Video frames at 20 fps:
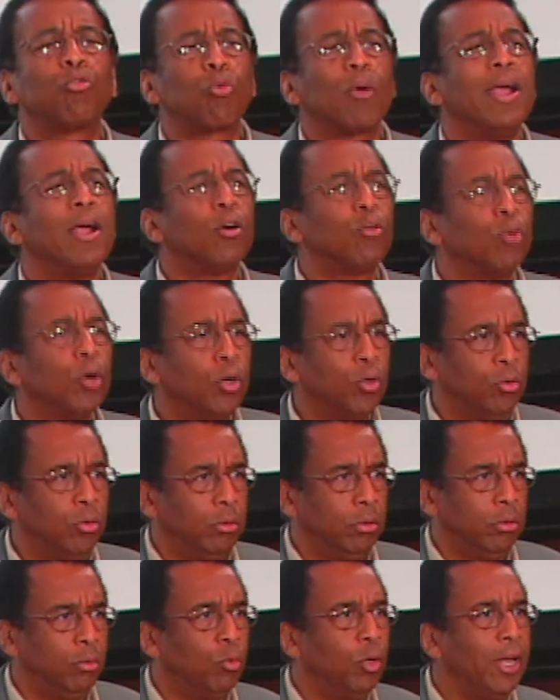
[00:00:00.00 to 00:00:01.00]
railroad
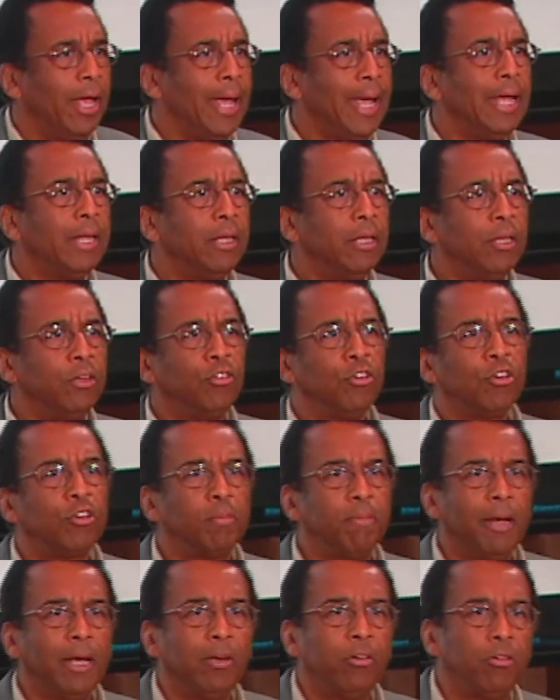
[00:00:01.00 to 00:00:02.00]
would aid in this
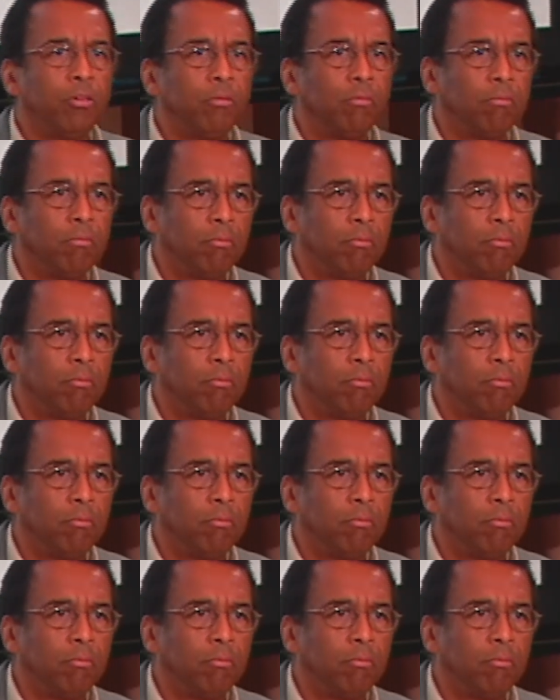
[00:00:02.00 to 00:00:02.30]
expansion.